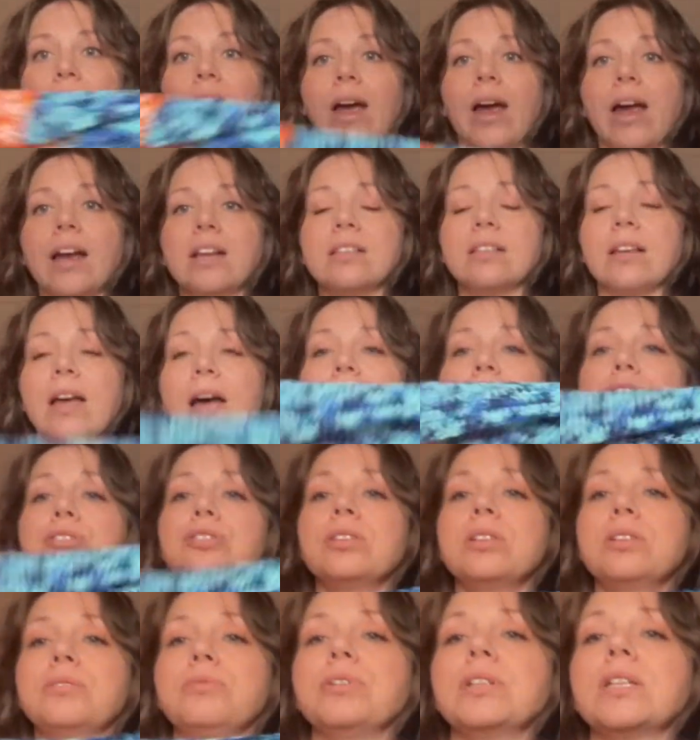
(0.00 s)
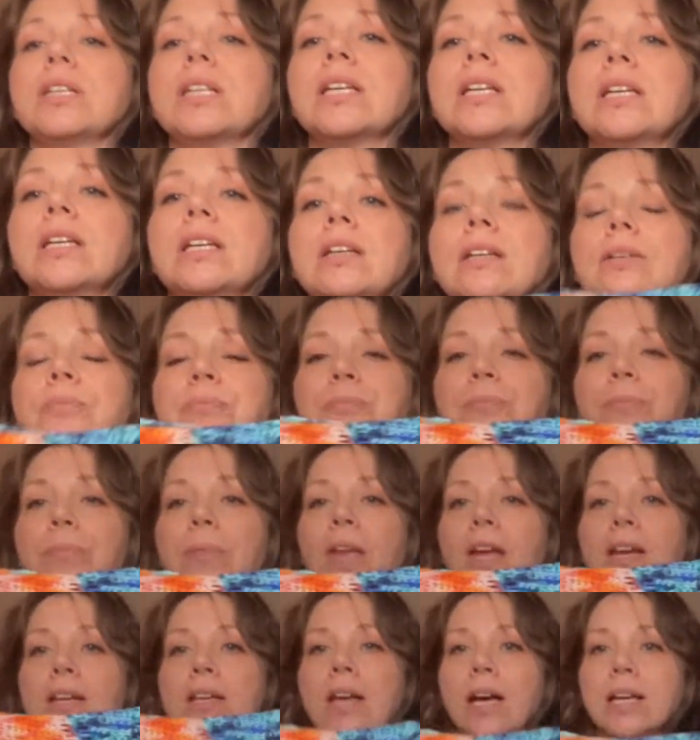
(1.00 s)
It's actually a really
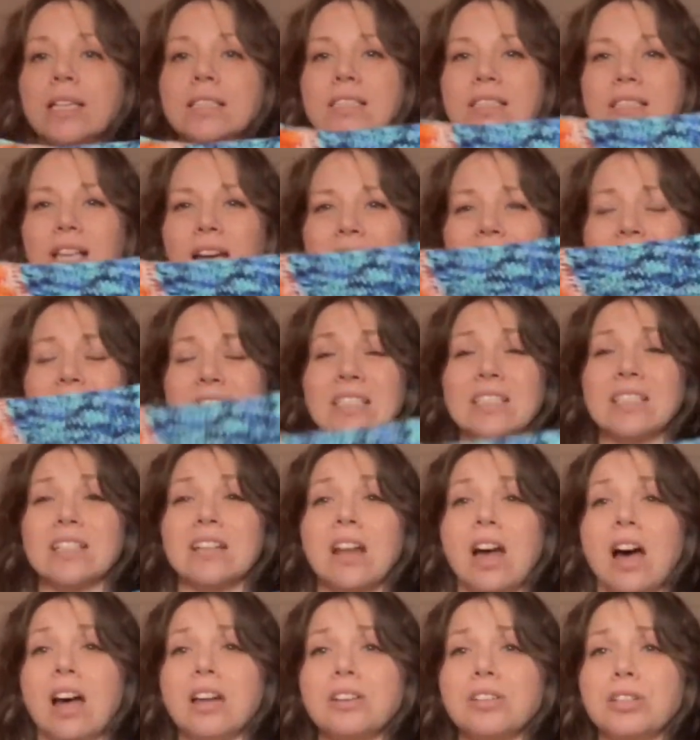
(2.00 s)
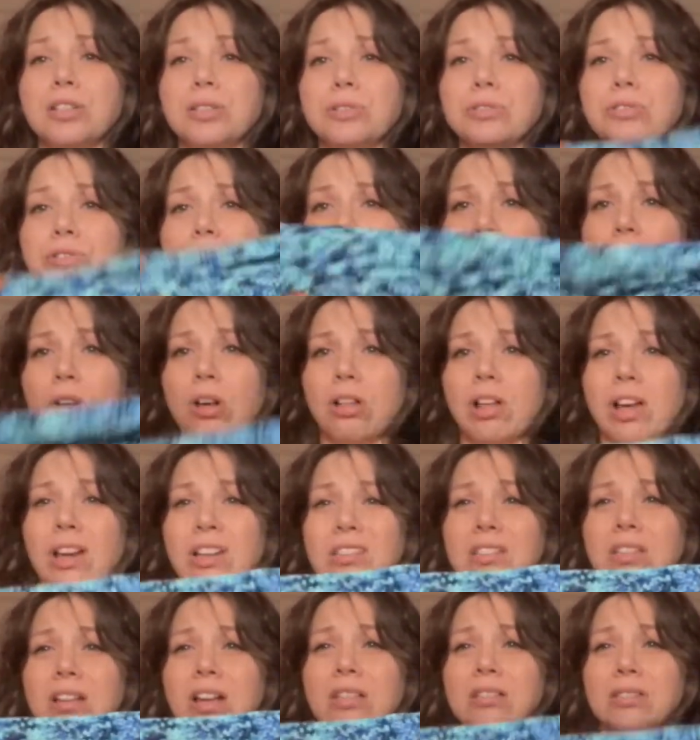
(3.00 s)
nice size. It's not too small and
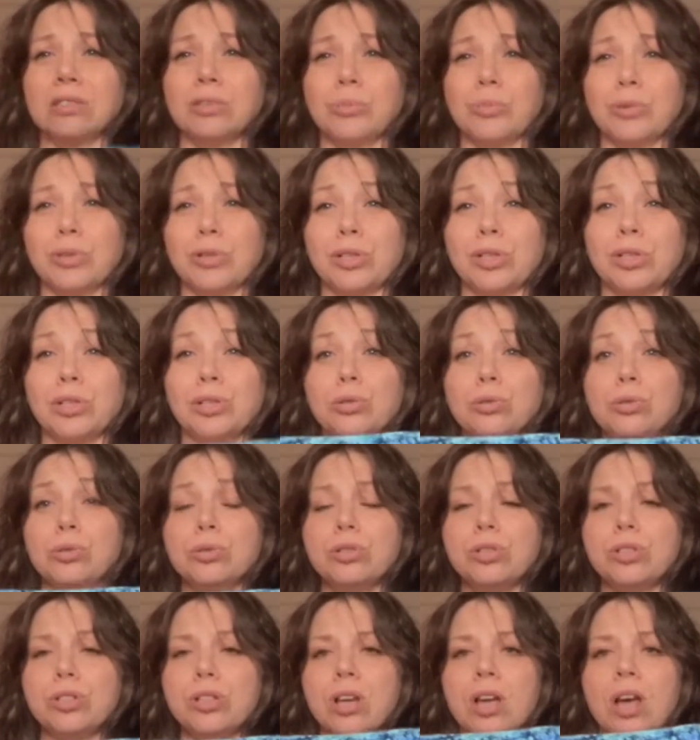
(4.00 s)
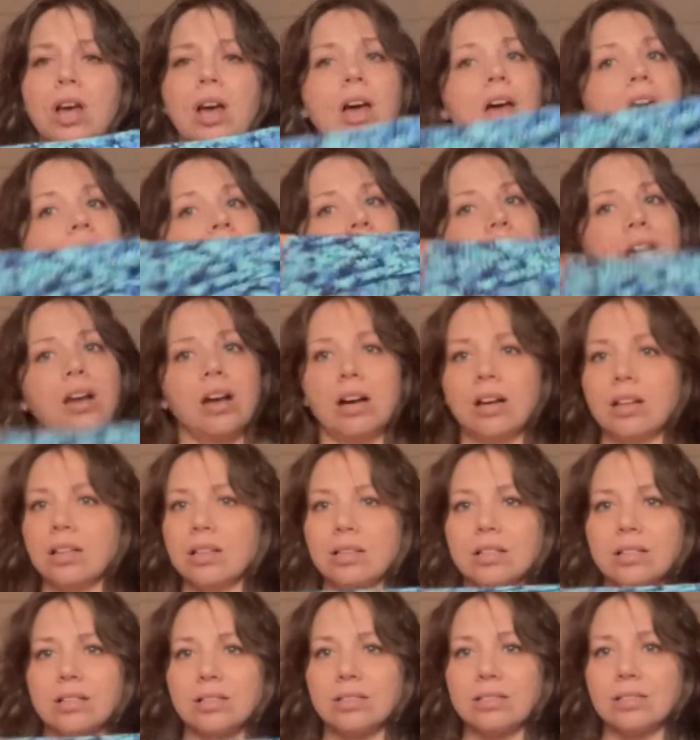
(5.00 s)
it's not super huge. The
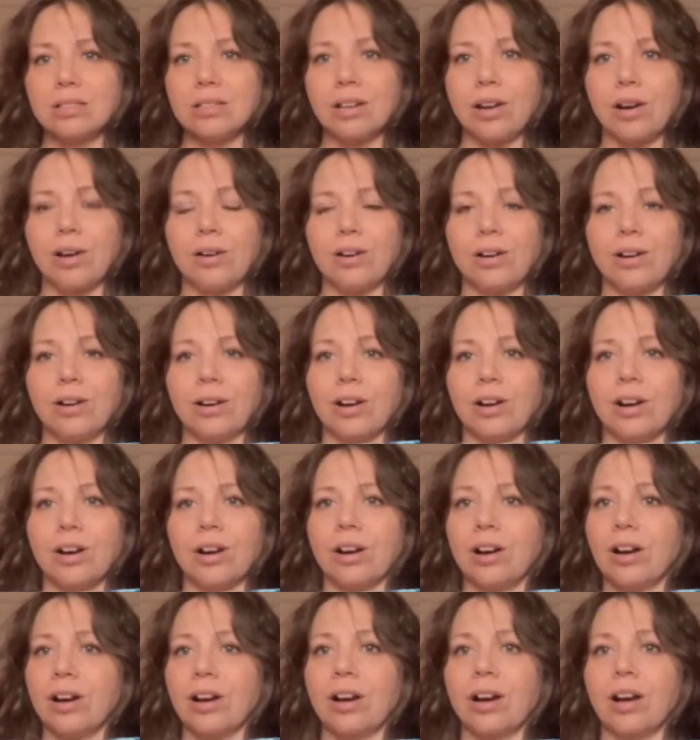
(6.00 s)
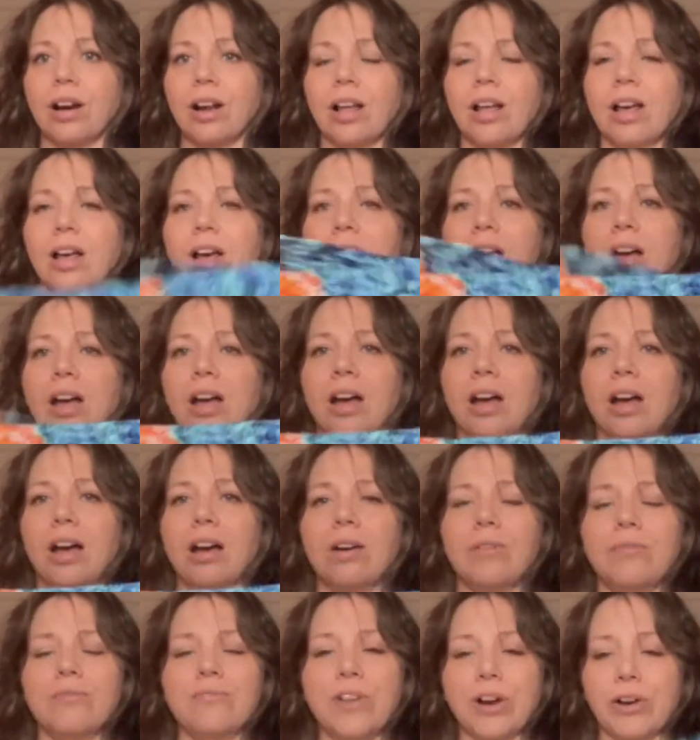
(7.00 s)
colors are
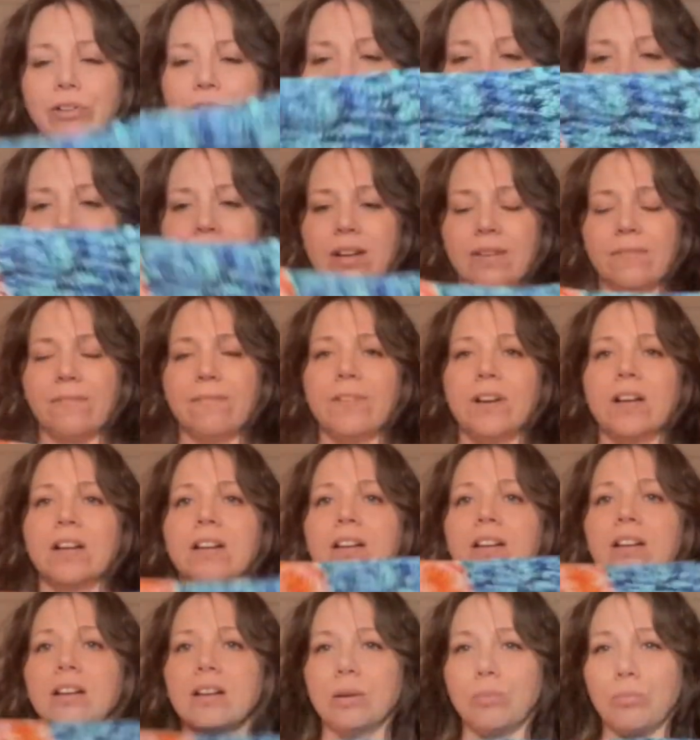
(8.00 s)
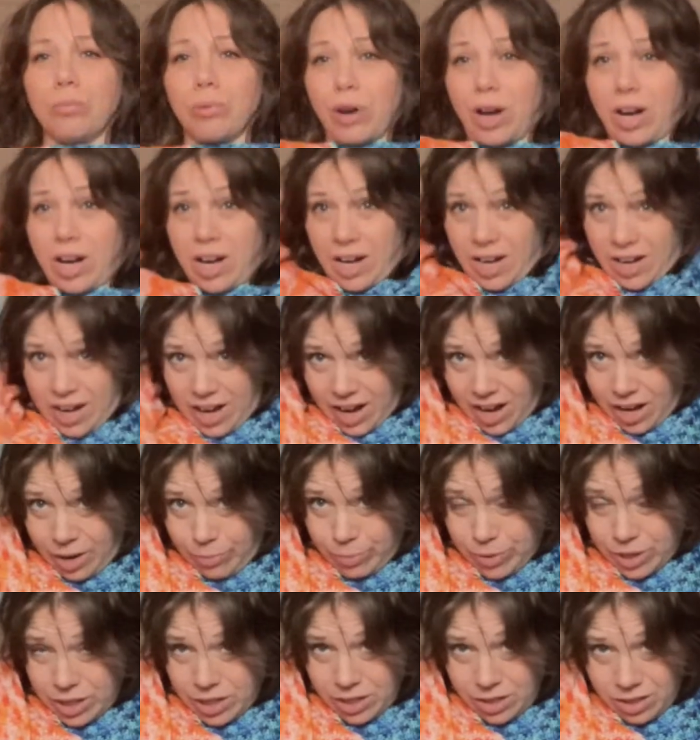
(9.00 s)
very fun, bright, and
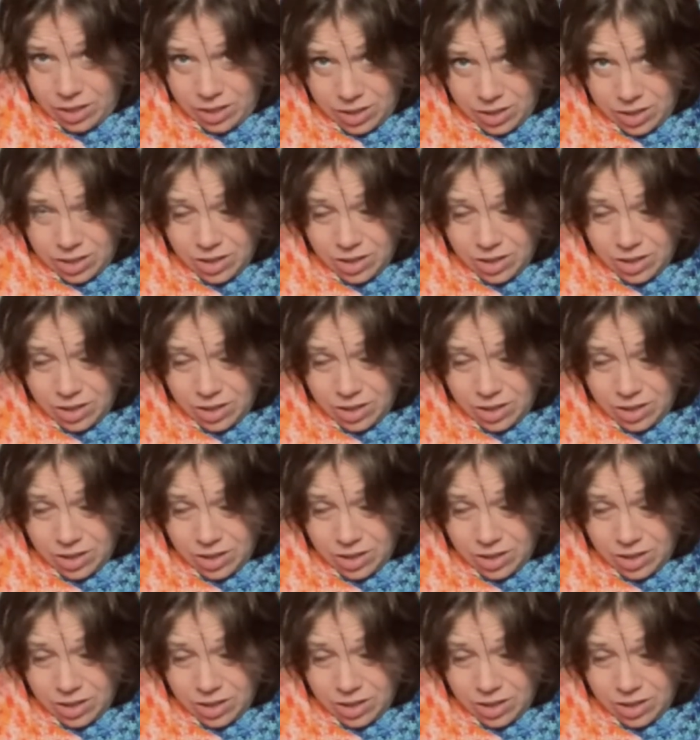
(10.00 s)
happy.